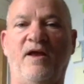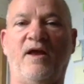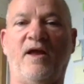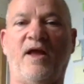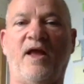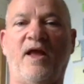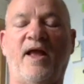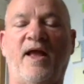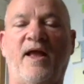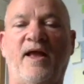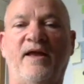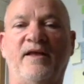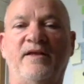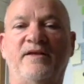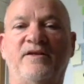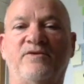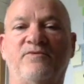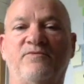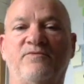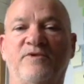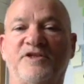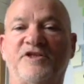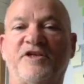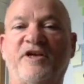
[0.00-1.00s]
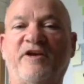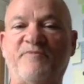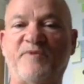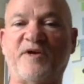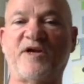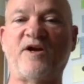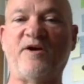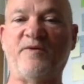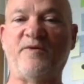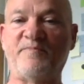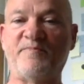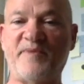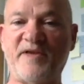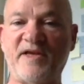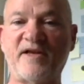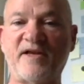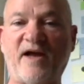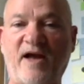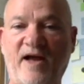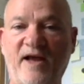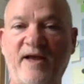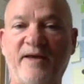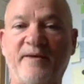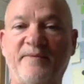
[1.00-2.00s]
and which have become big
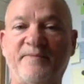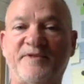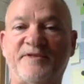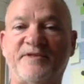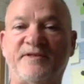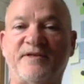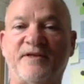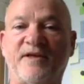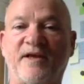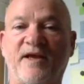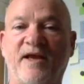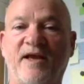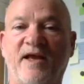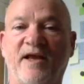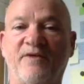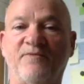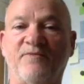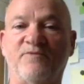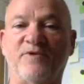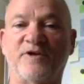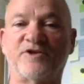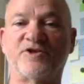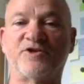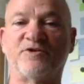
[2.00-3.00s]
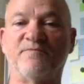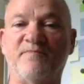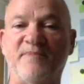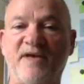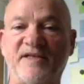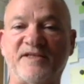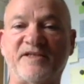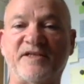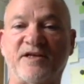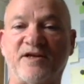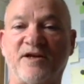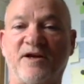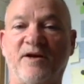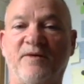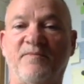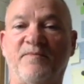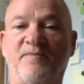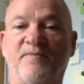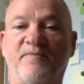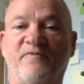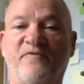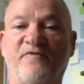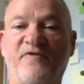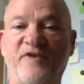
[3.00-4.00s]
hypes and which are messing up
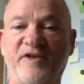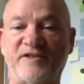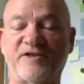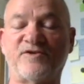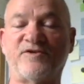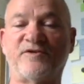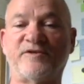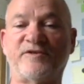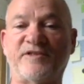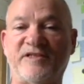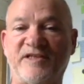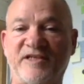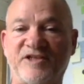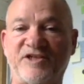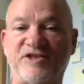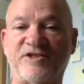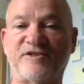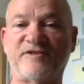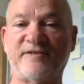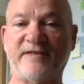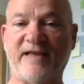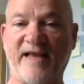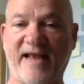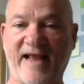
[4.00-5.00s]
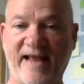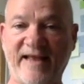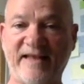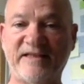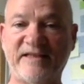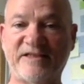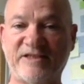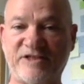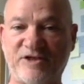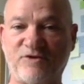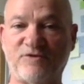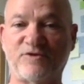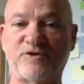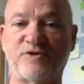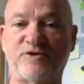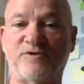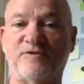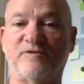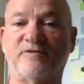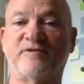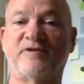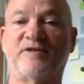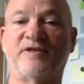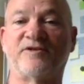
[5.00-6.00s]
physical, digital, and
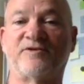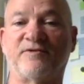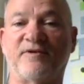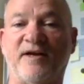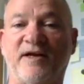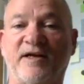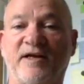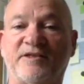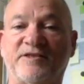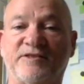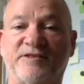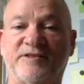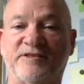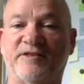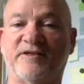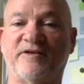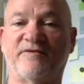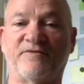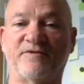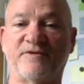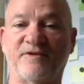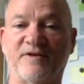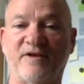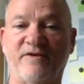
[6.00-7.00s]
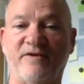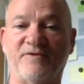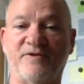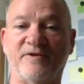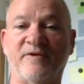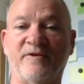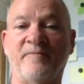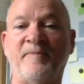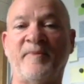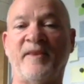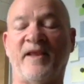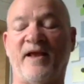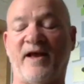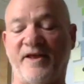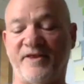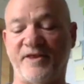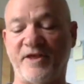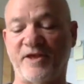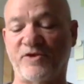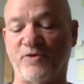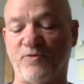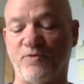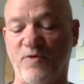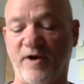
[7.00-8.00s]
social interactions at every level. I
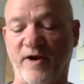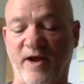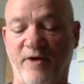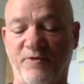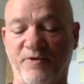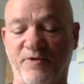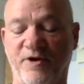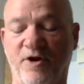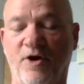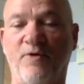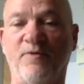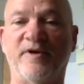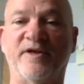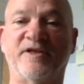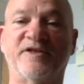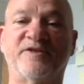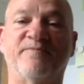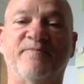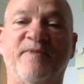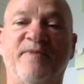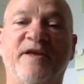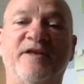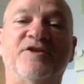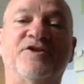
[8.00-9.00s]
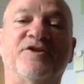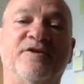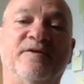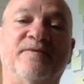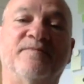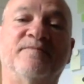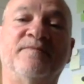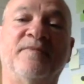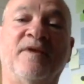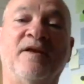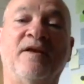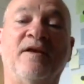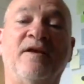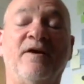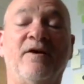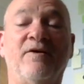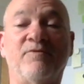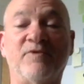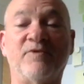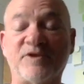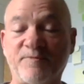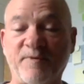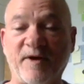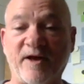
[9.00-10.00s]
think the one I would always mention,
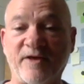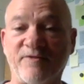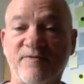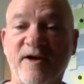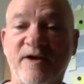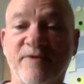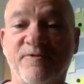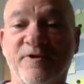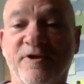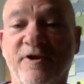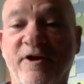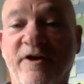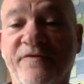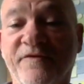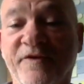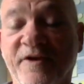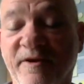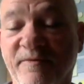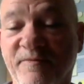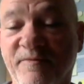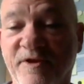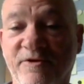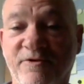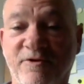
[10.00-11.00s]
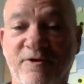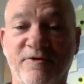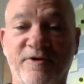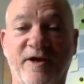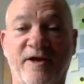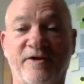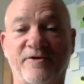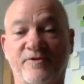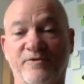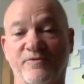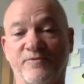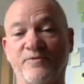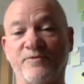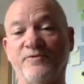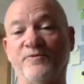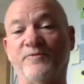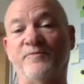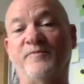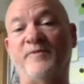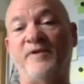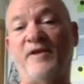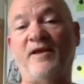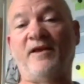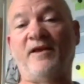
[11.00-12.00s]
which by the way will often get me thrown out of the
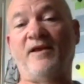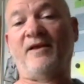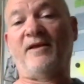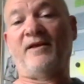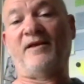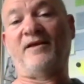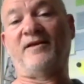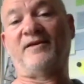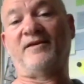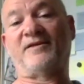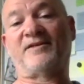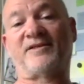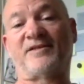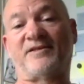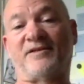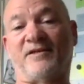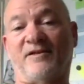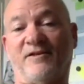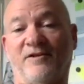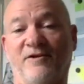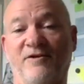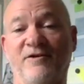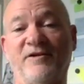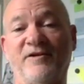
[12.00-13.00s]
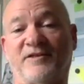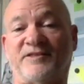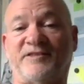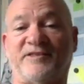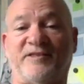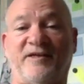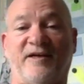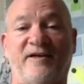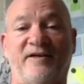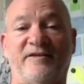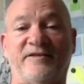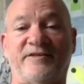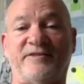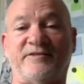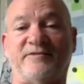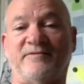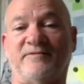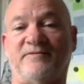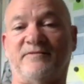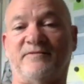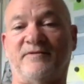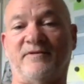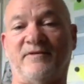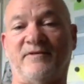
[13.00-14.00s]
room, is learning styles.
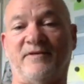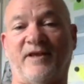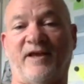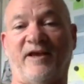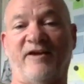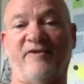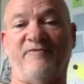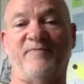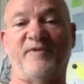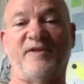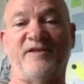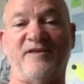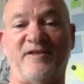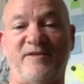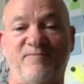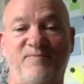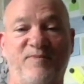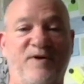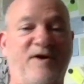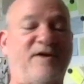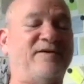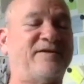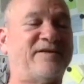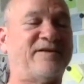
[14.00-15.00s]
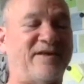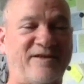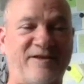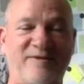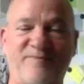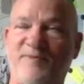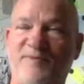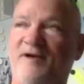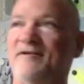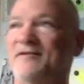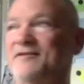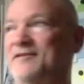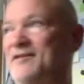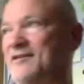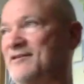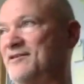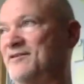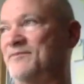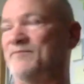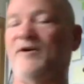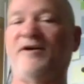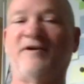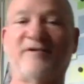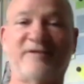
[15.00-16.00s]
They have been debunked and debunked and
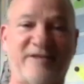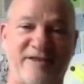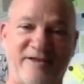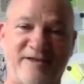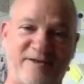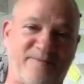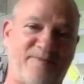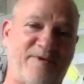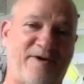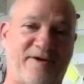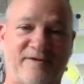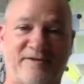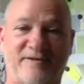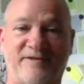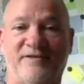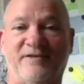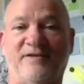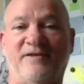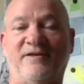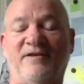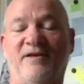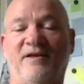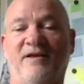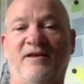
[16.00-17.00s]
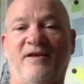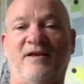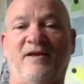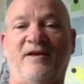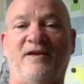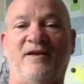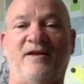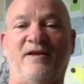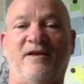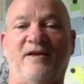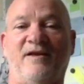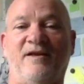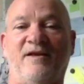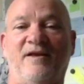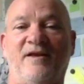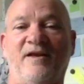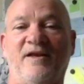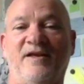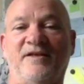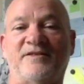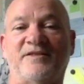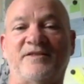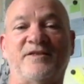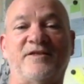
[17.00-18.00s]
debunked and debunked.
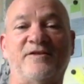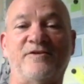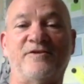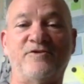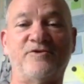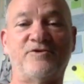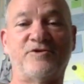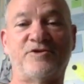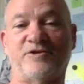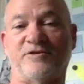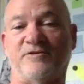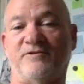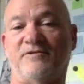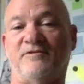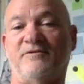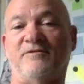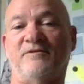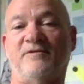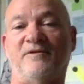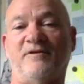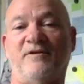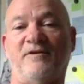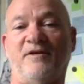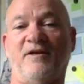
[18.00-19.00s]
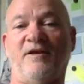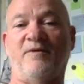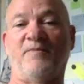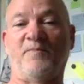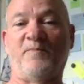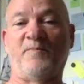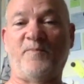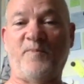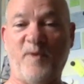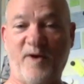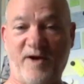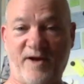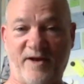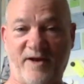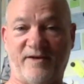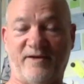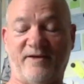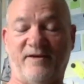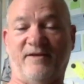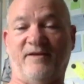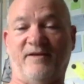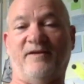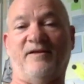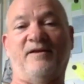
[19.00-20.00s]
It's an illusion, but
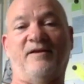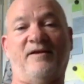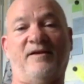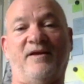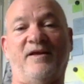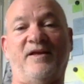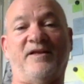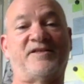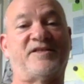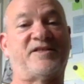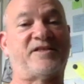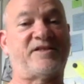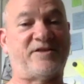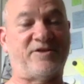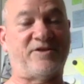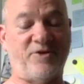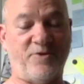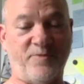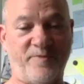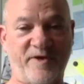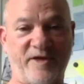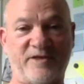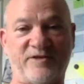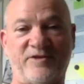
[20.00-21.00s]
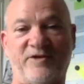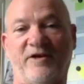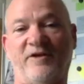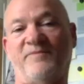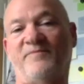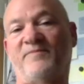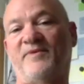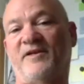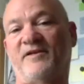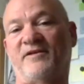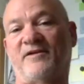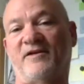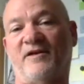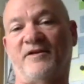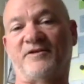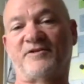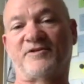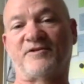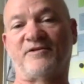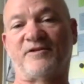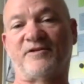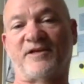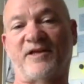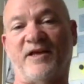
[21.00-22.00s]
it's still being taught in
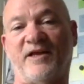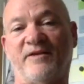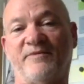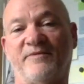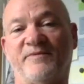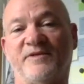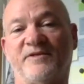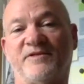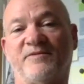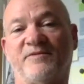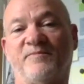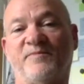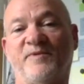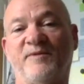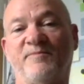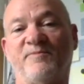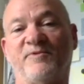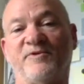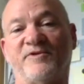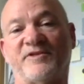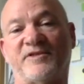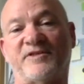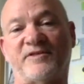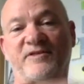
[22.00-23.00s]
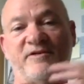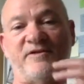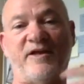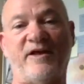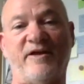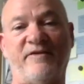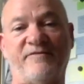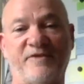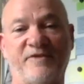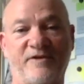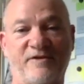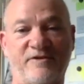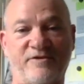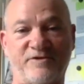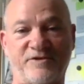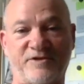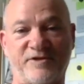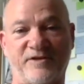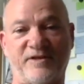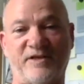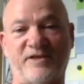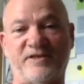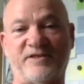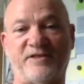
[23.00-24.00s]
pedagogical academies. People still have the
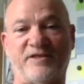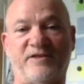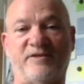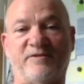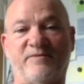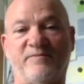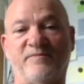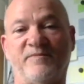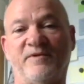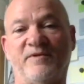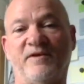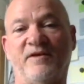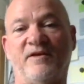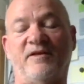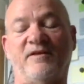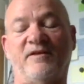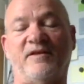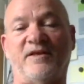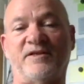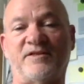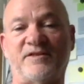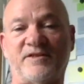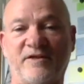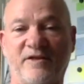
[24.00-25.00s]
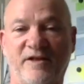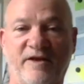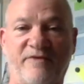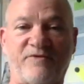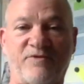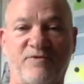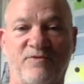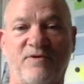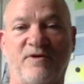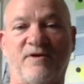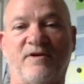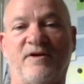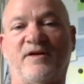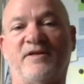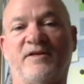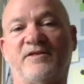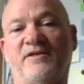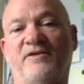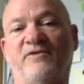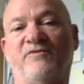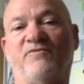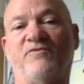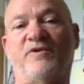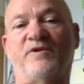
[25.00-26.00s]
illusion they see them. They still have the wrong
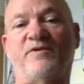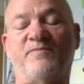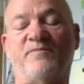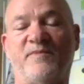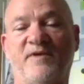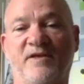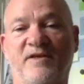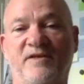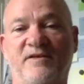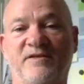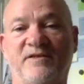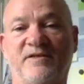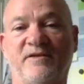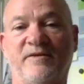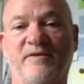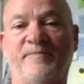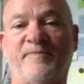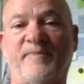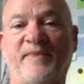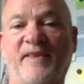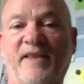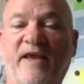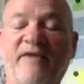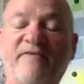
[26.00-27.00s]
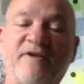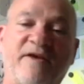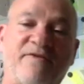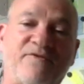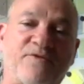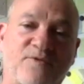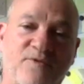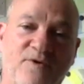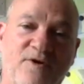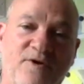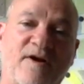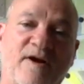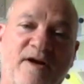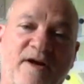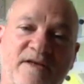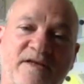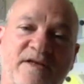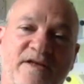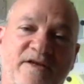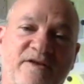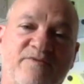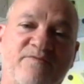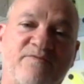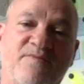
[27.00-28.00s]
idea of what it means. They even have the wrong
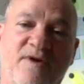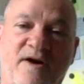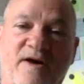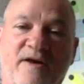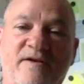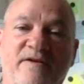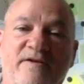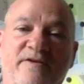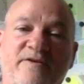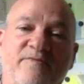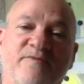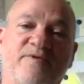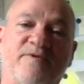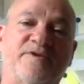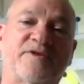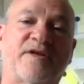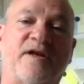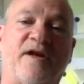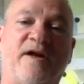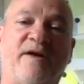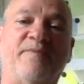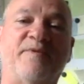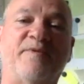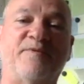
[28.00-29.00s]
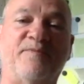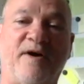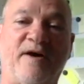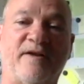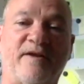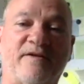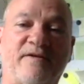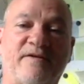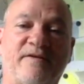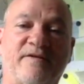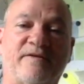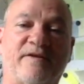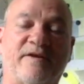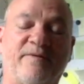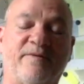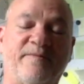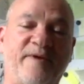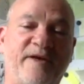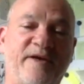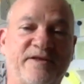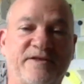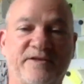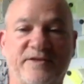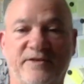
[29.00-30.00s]
idea of the model, the most common model they're
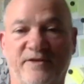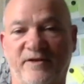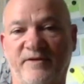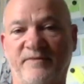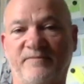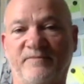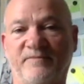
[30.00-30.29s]
based on.